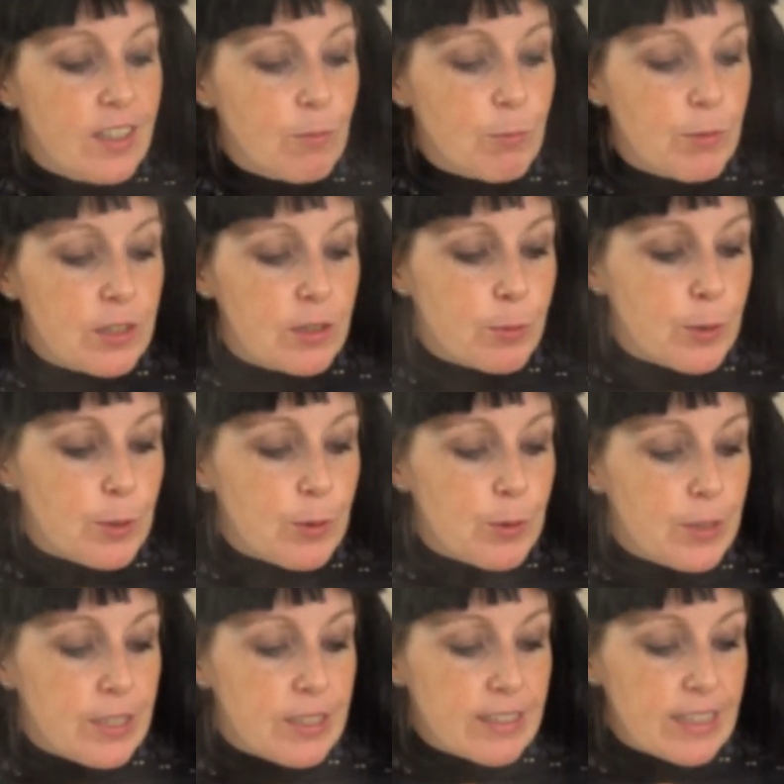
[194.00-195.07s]
My
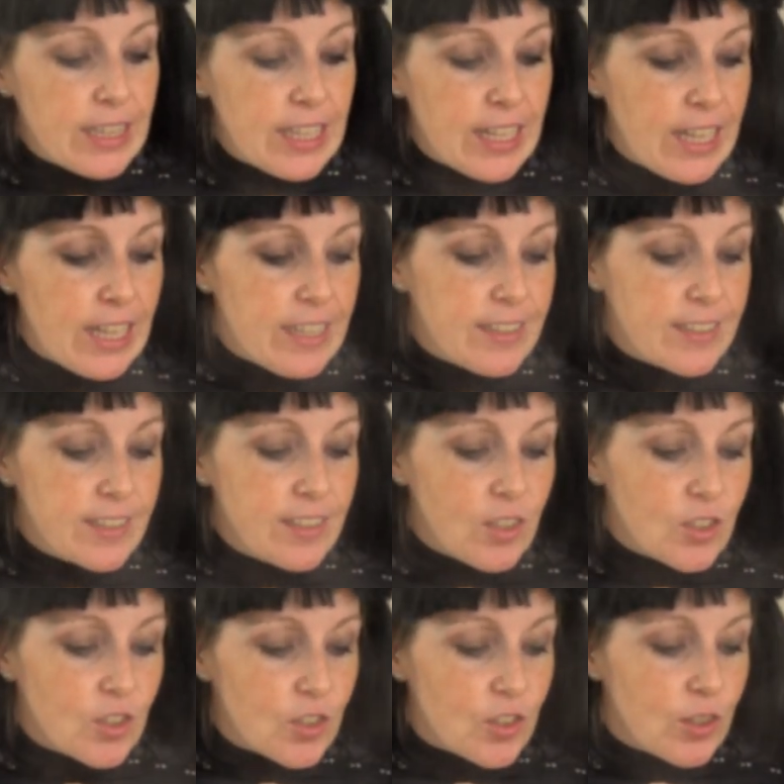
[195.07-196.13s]
spoon is in there. It's
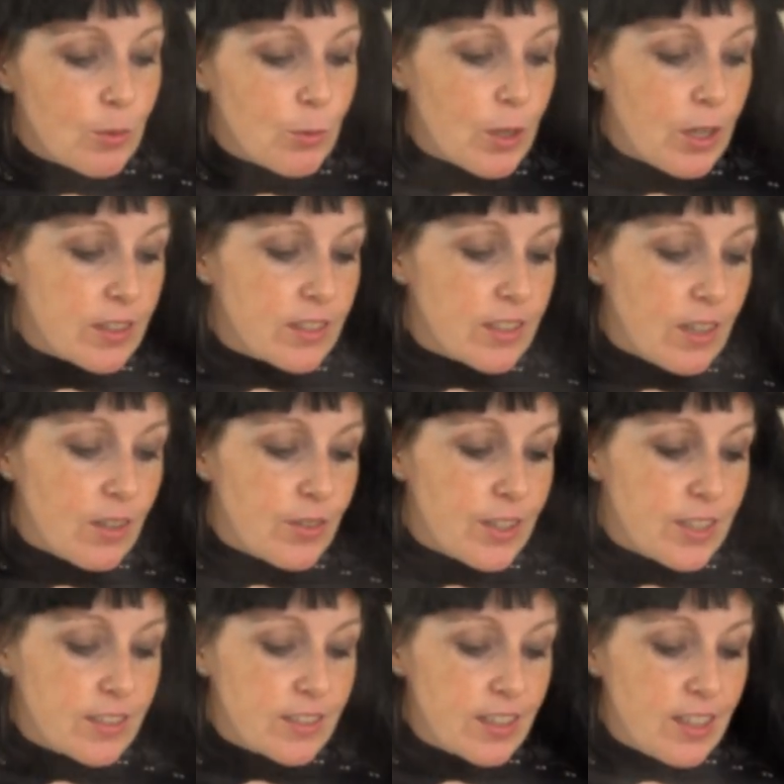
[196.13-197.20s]
not touching the work
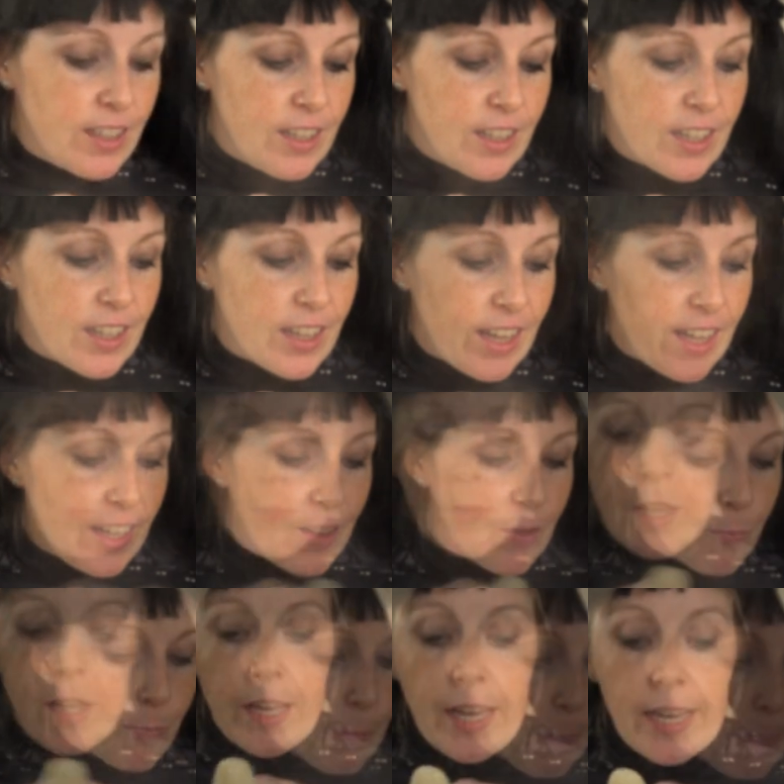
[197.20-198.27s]
surface. Look at that.
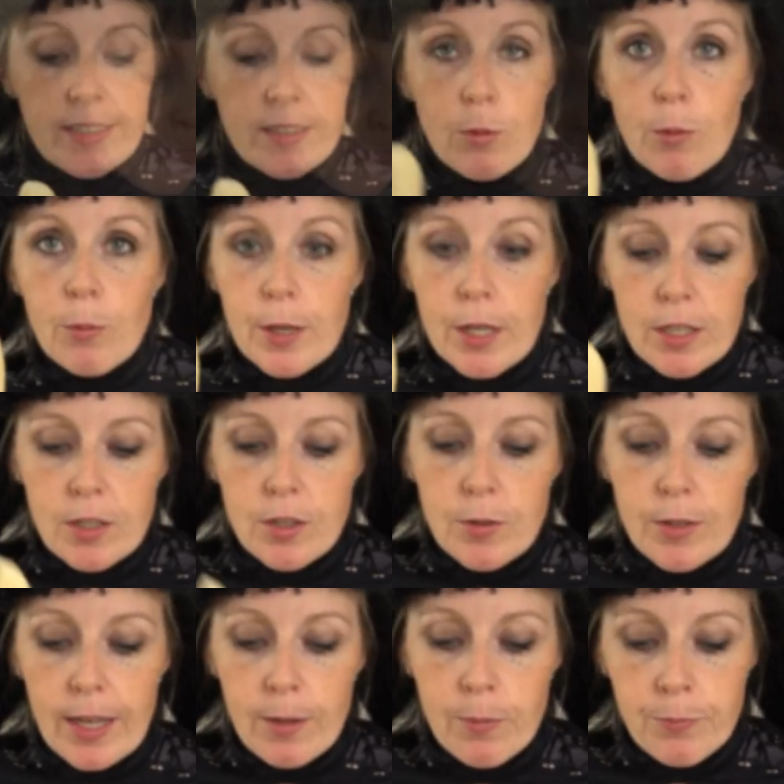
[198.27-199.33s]
Okay, so what we're going to do
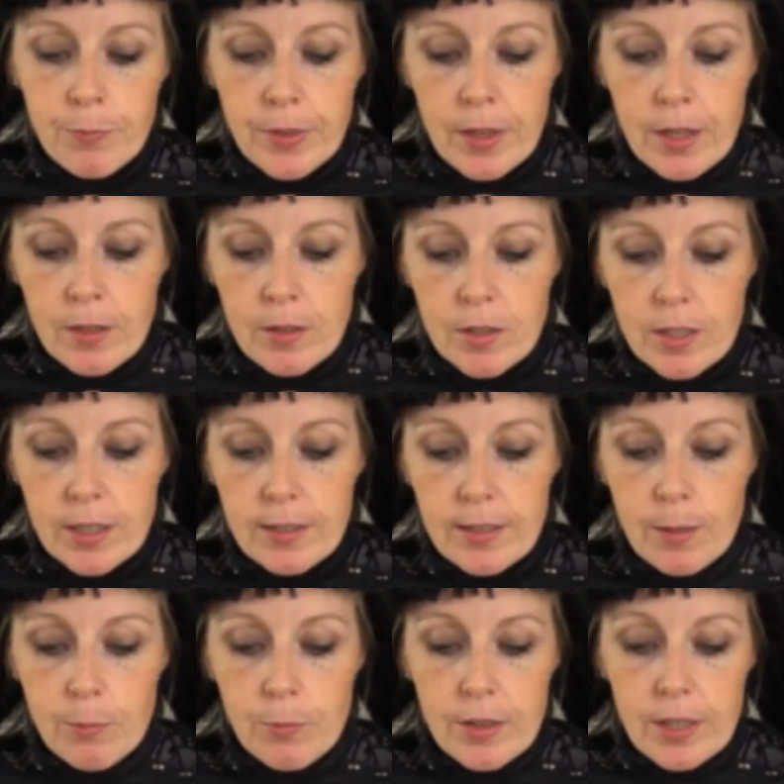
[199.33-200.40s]
now, I'm just going to
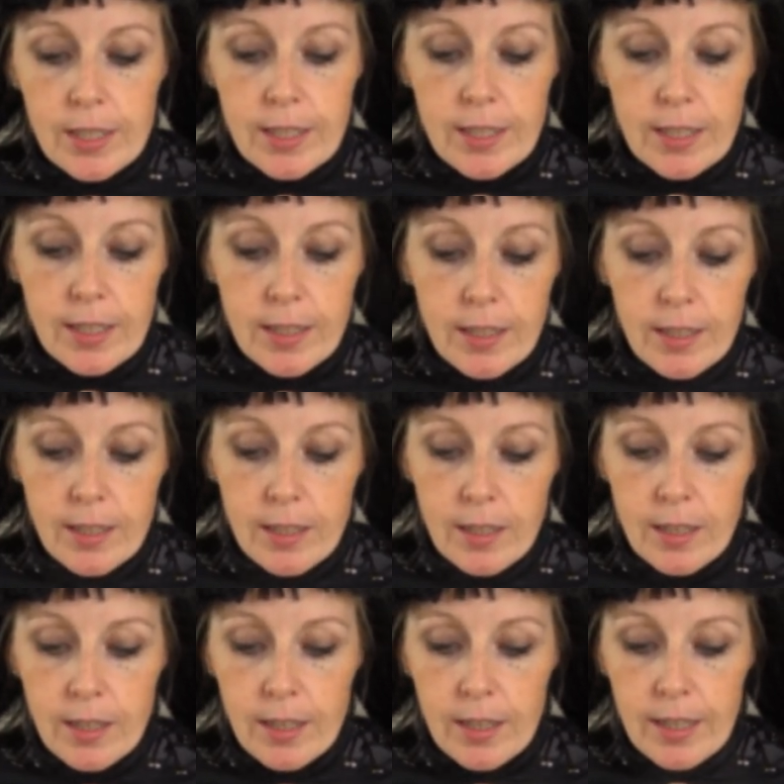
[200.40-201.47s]
tip the
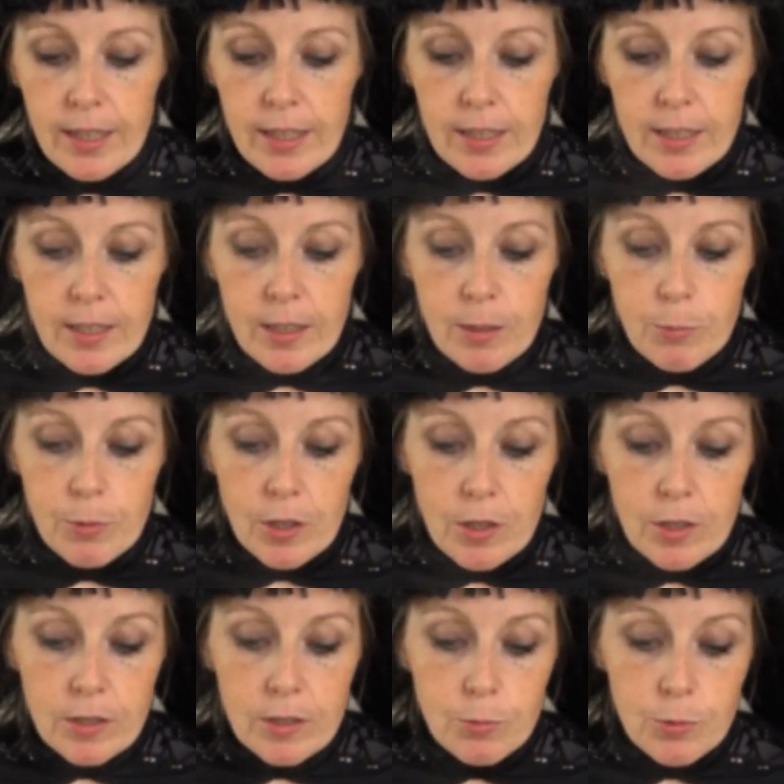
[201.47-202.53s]

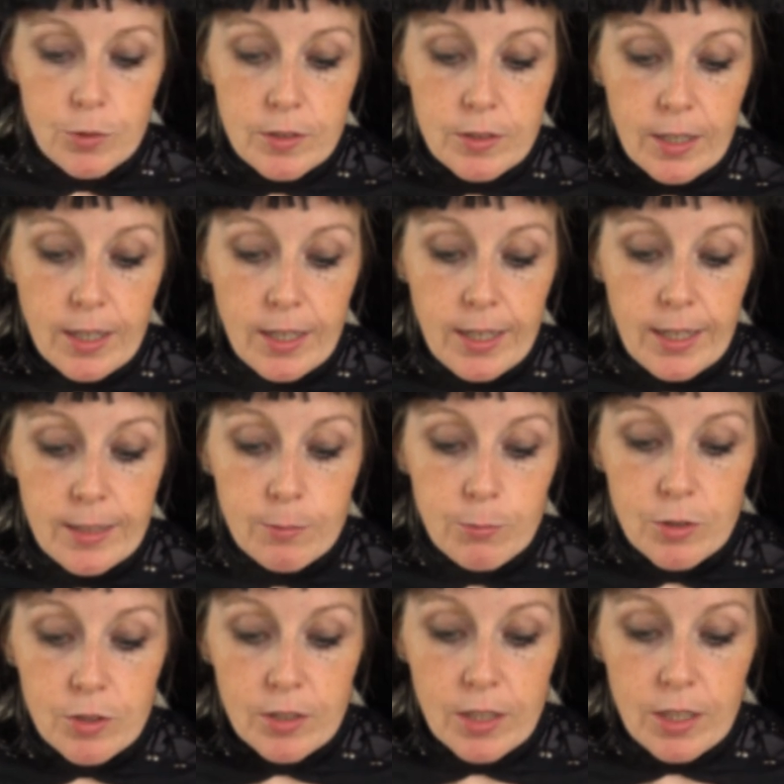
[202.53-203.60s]
banana to one side. I'm
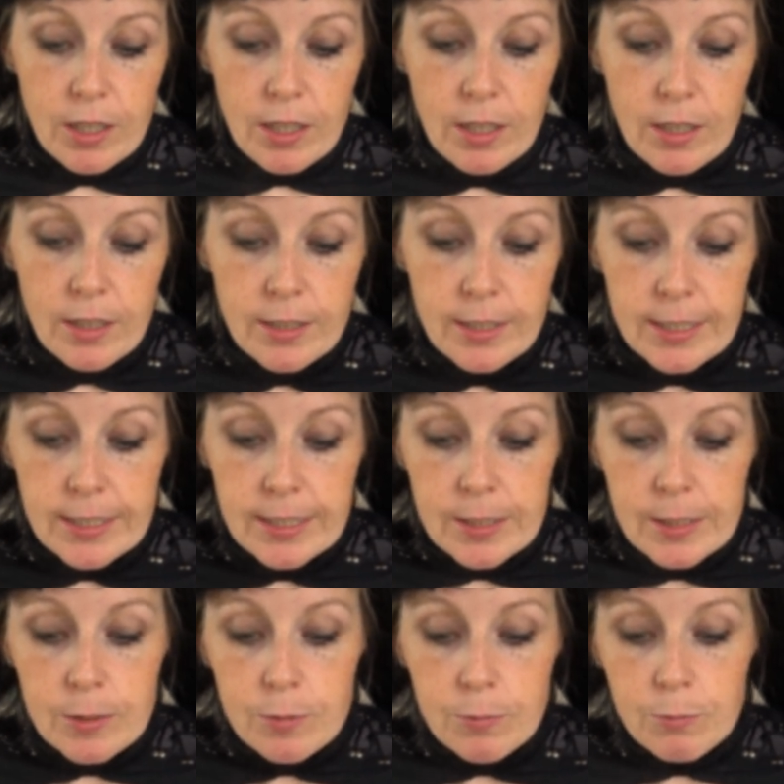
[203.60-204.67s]
just going to
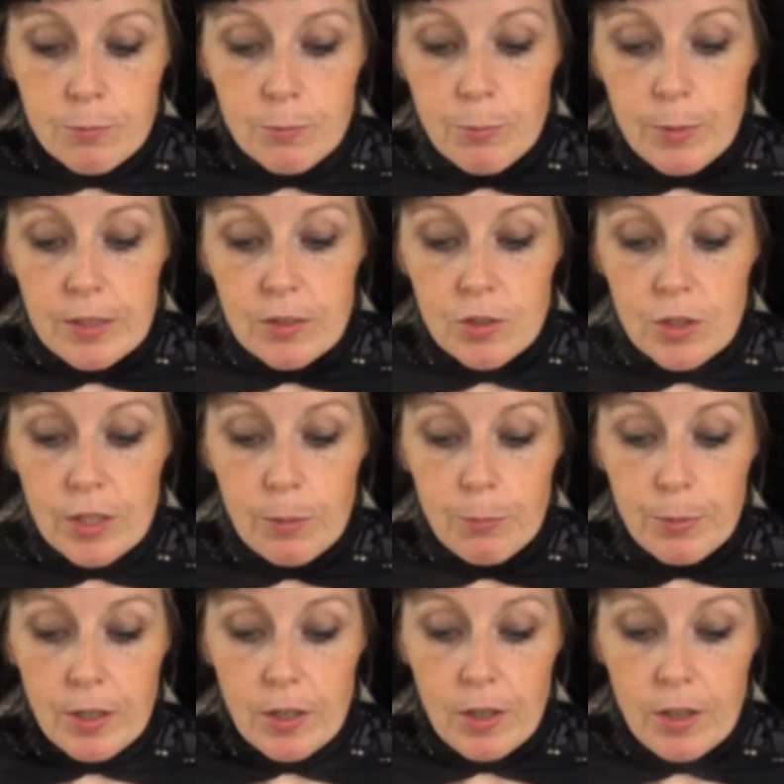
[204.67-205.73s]
make sure that
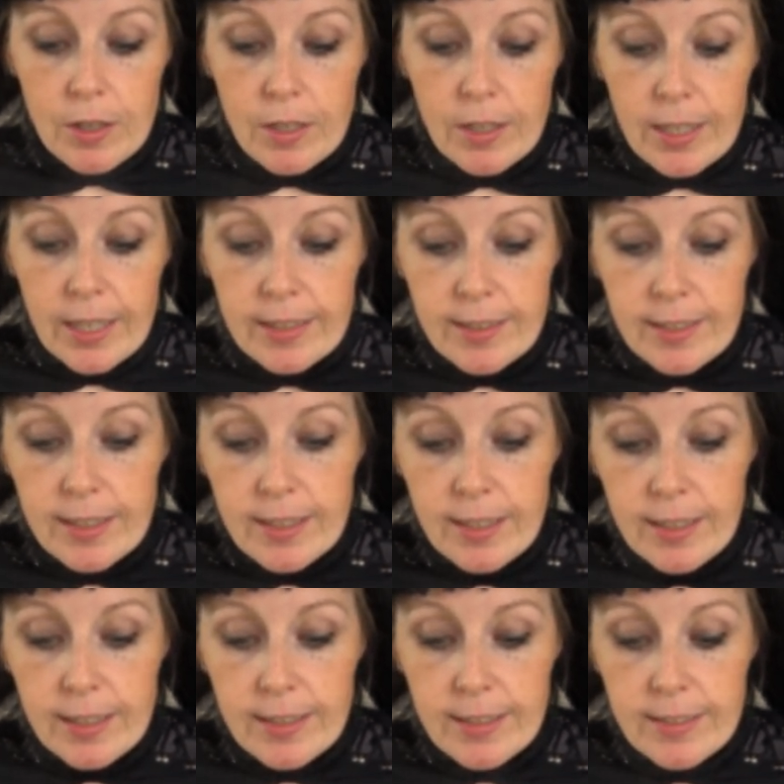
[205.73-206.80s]
banana gets a
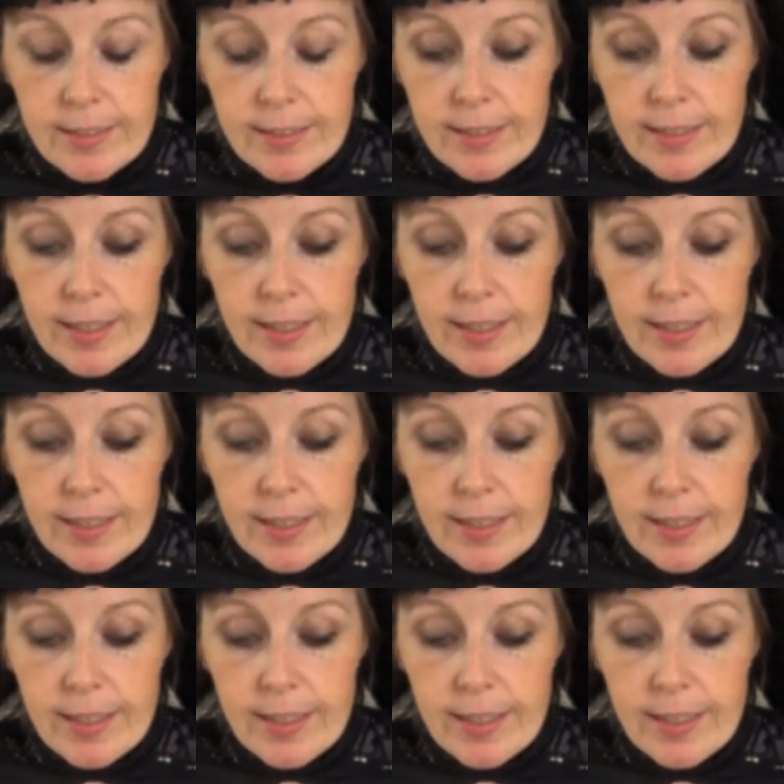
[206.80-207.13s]
nice